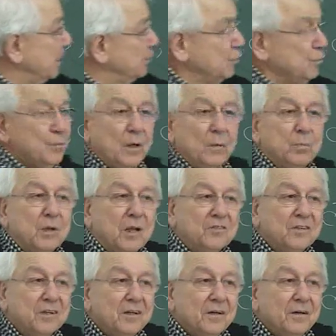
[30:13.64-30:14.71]
there would be a
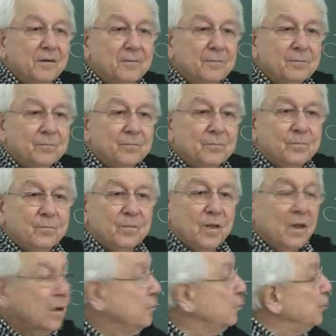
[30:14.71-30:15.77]
plus in here.
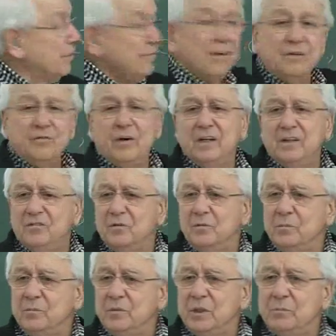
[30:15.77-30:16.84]
You can verify this
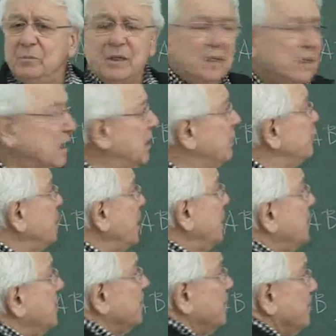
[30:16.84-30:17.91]
immediately. Let's check.
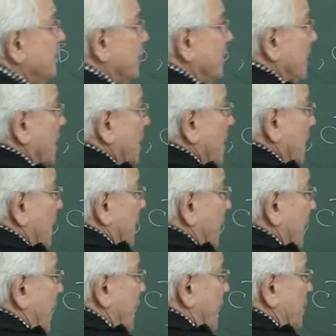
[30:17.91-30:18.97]

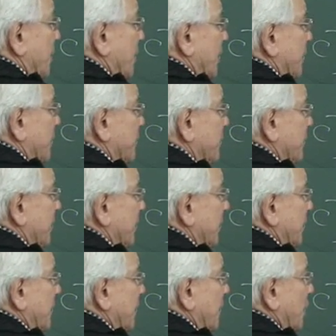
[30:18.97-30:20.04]
A B
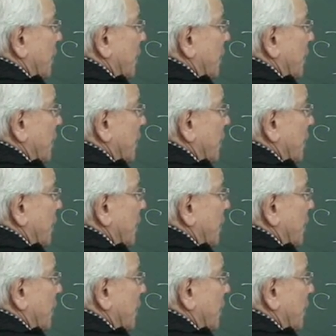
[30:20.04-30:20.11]
C